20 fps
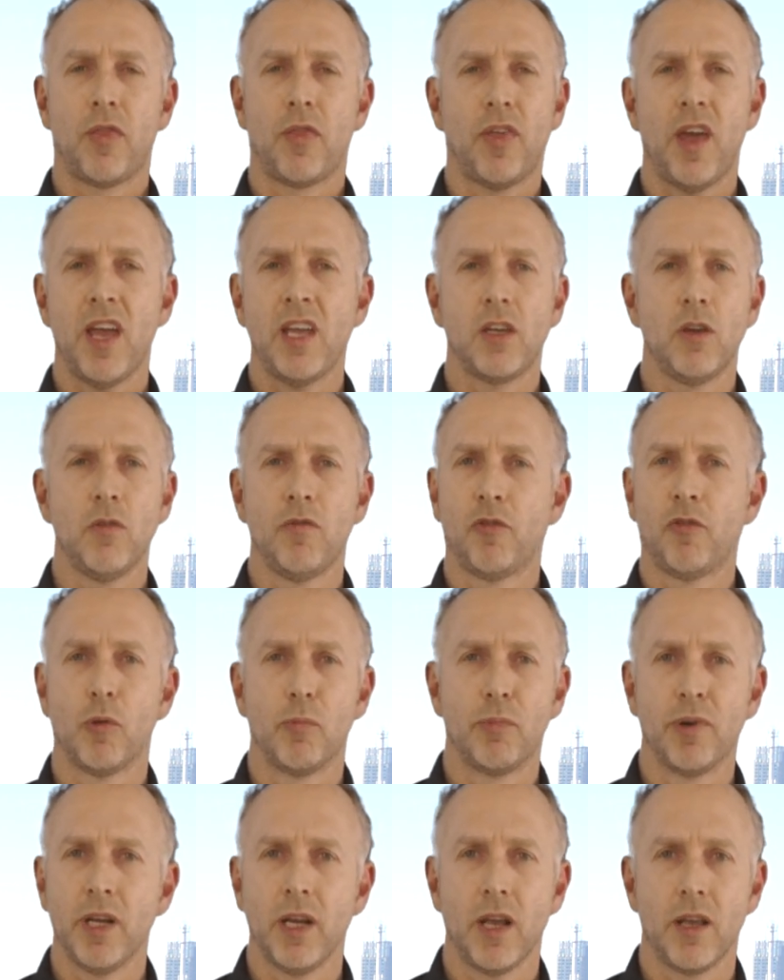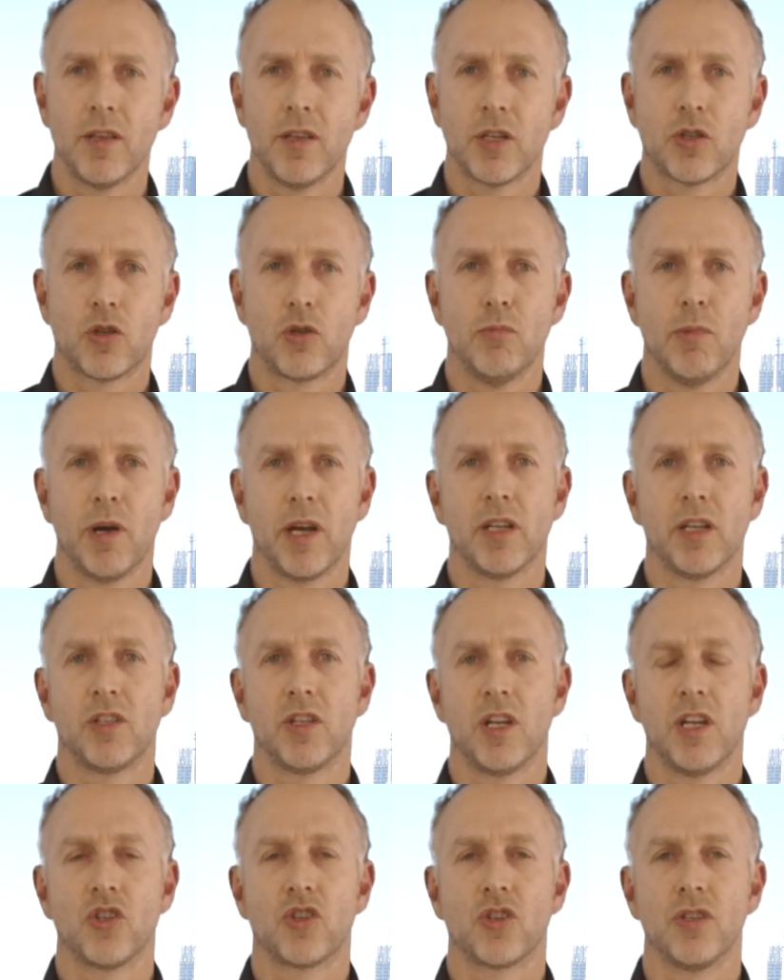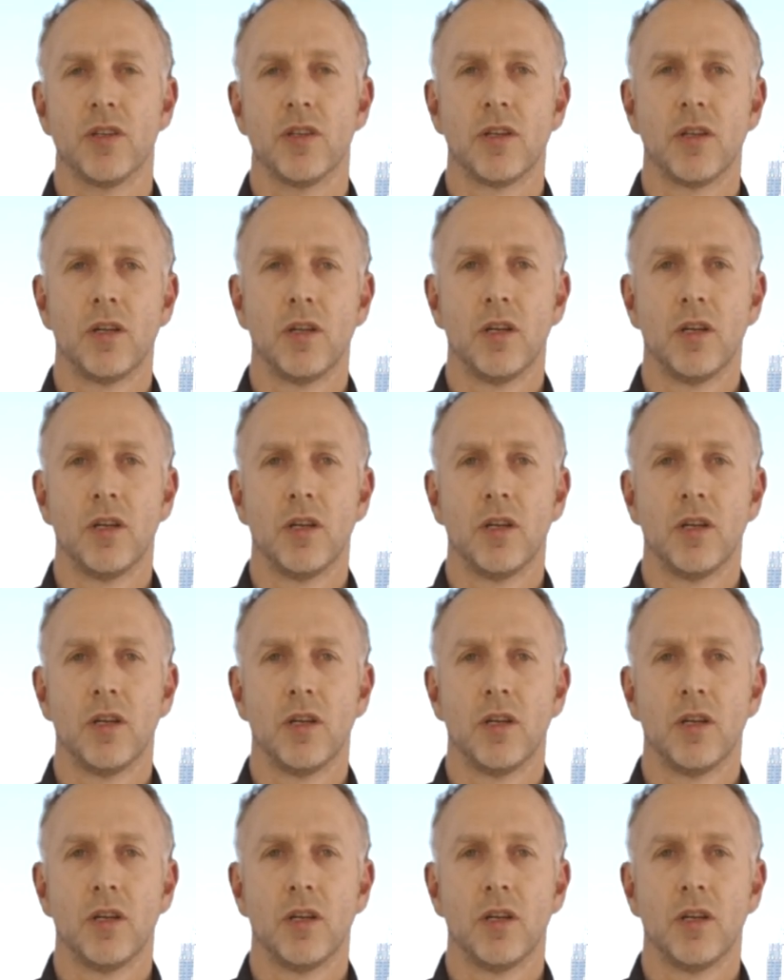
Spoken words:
Thank you for bringing this to my attention.